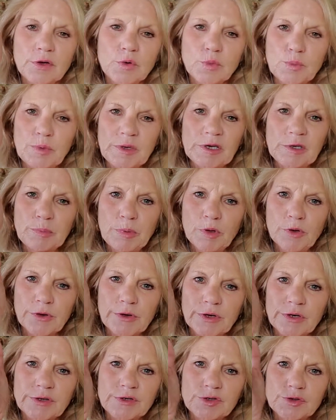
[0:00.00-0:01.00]
people are
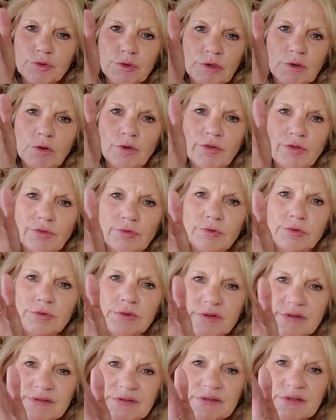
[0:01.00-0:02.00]
going to trickle through
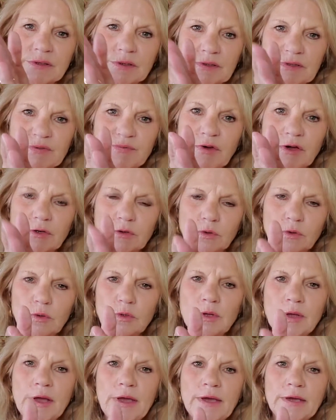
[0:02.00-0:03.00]
the sales
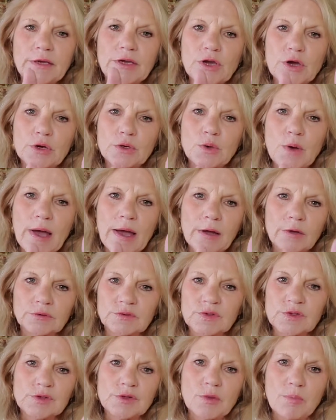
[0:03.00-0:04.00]
funnel and go
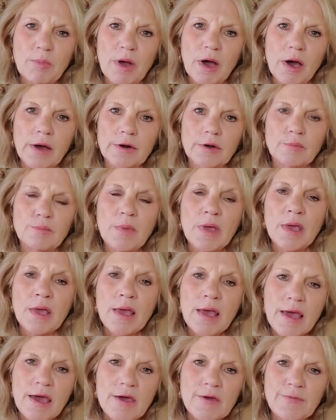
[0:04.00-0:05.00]
out to the bottom,
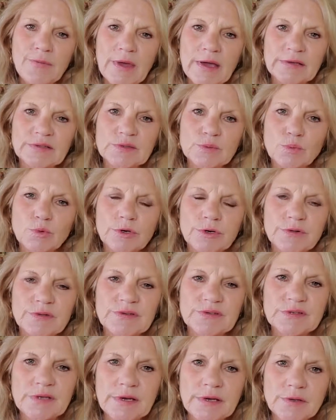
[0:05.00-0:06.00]
and that's where the
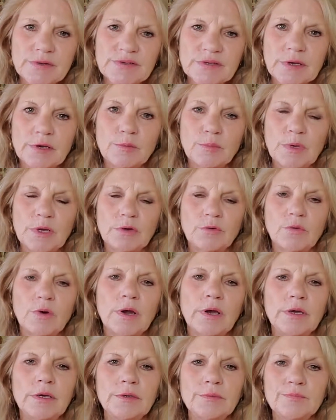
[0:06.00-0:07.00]
sales come in,
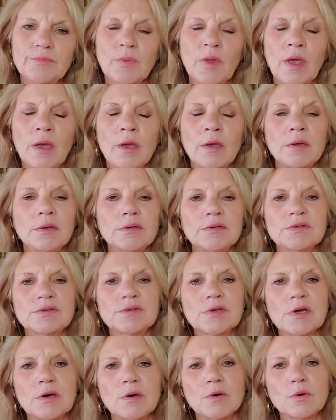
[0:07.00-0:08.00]
right?
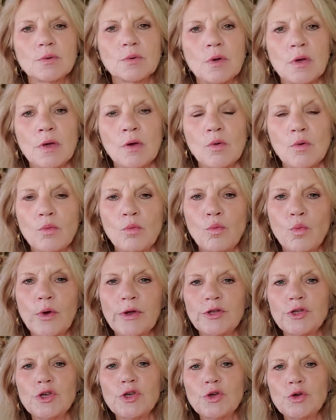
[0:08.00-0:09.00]
So
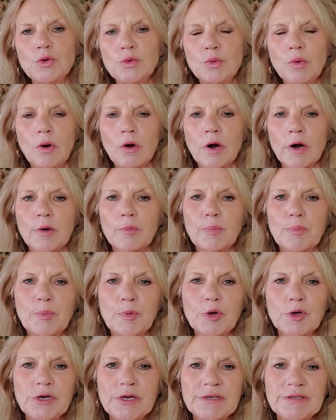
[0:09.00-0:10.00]
when you are
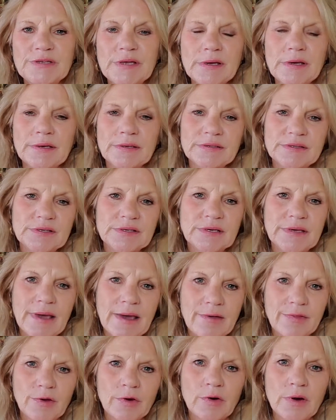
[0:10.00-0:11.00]
putting
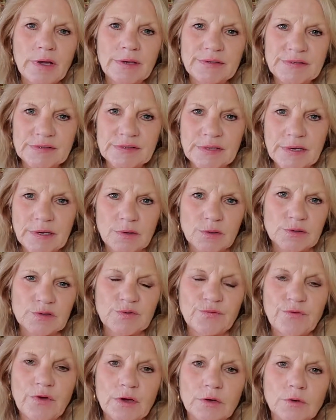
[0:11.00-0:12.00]
together a sales
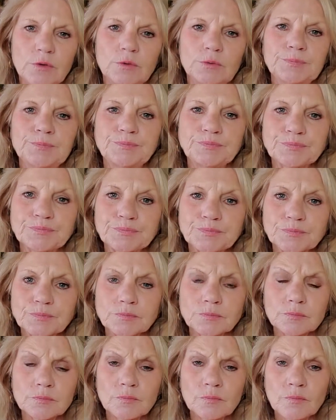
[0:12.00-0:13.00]
funnel,
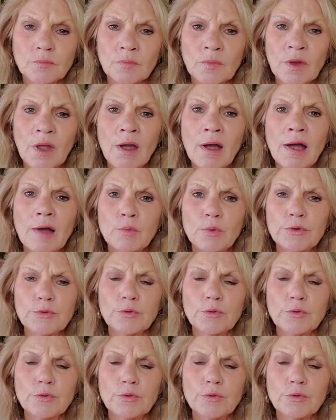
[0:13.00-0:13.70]
I would